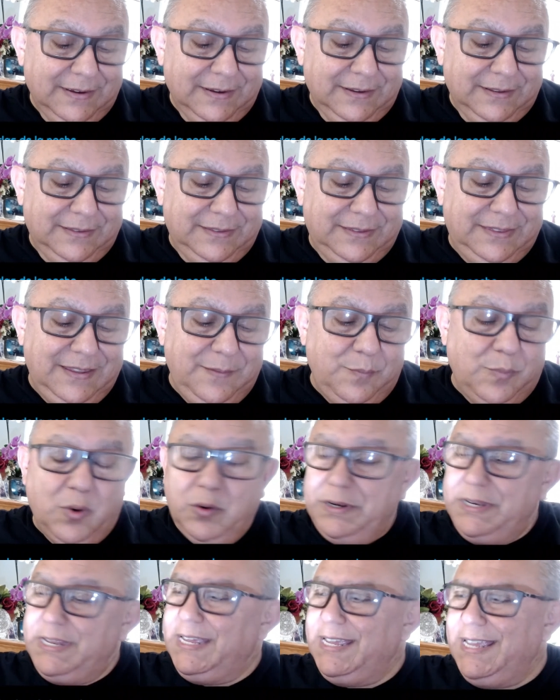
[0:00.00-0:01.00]
the
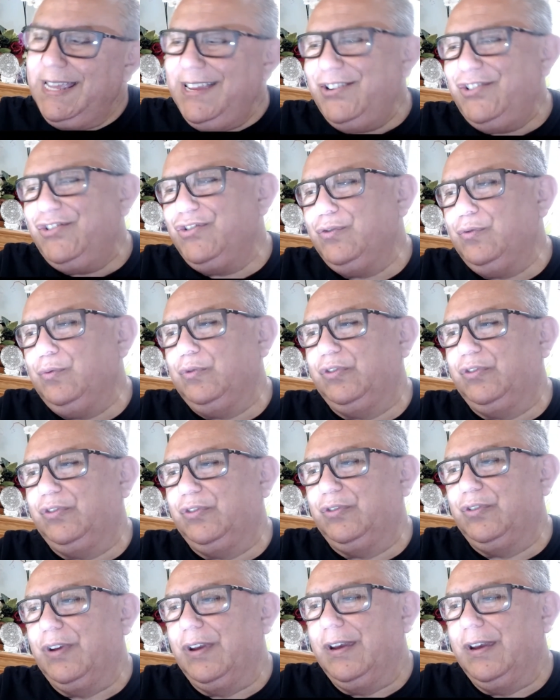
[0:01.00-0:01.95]
money issues.